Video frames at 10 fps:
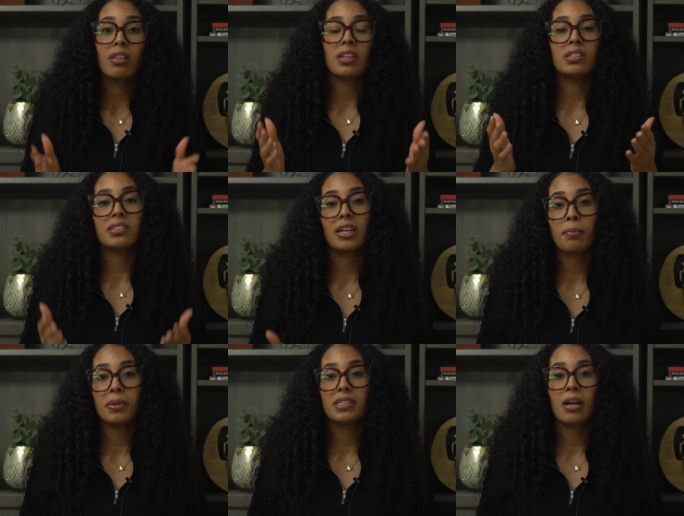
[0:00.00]
these
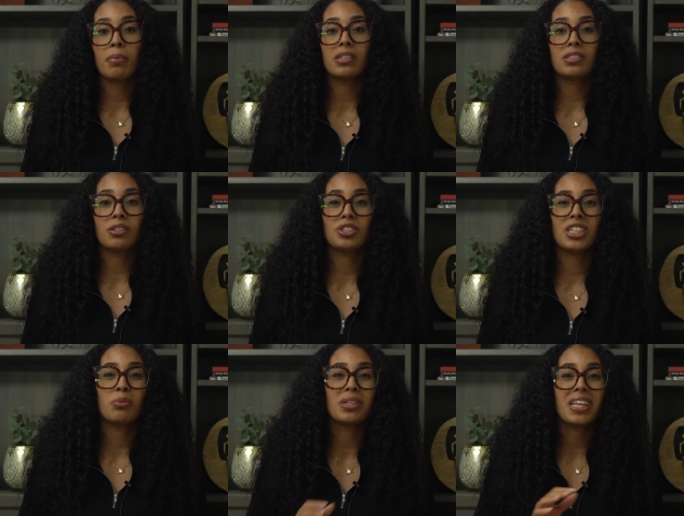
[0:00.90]
therapies have been
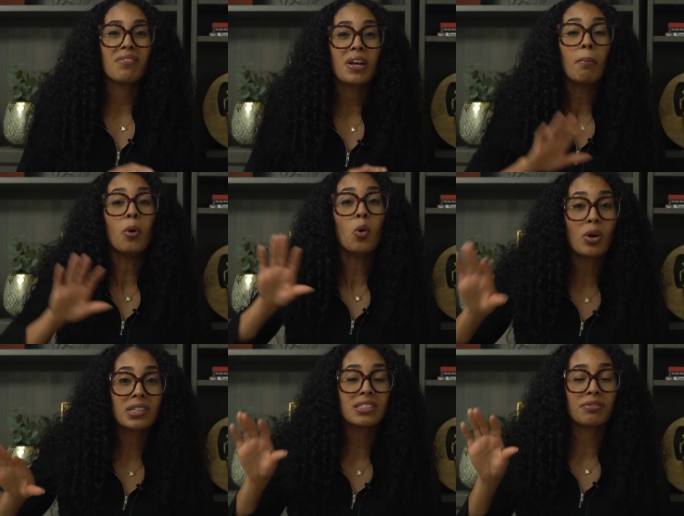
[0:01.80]
associated with even
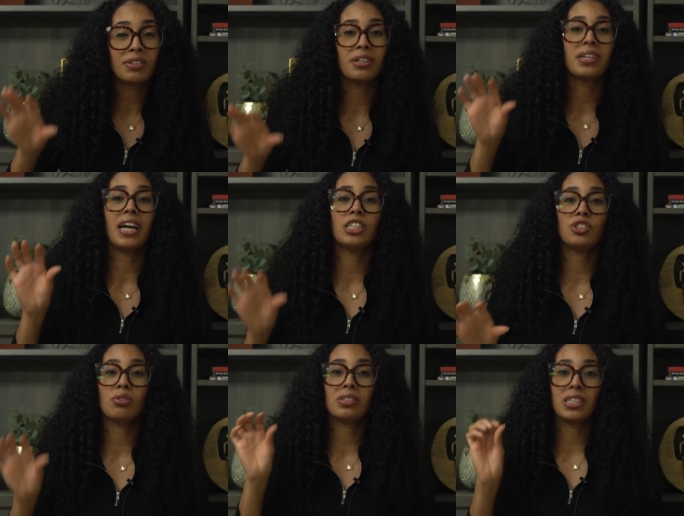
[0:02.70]
more severe
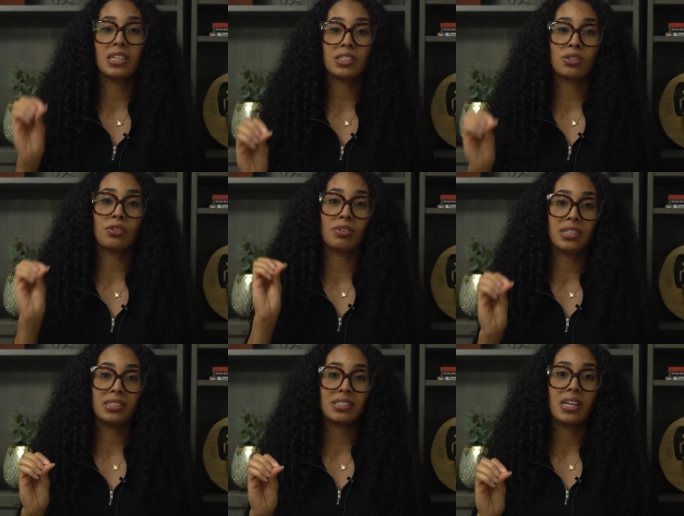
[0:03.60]
gastrointestinal
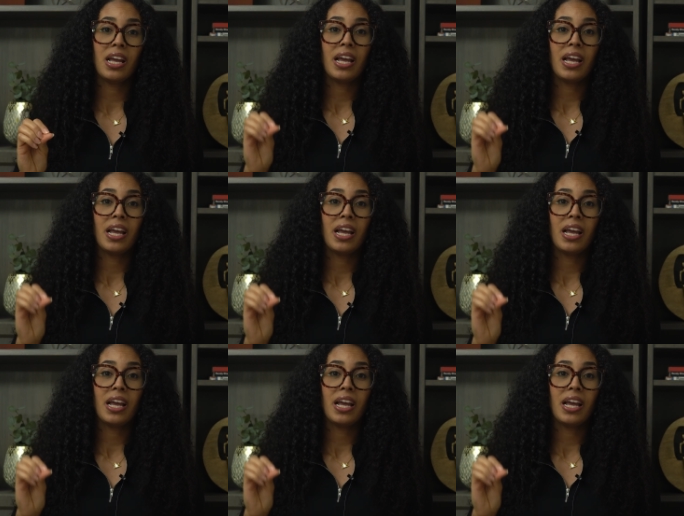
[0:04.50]
risks,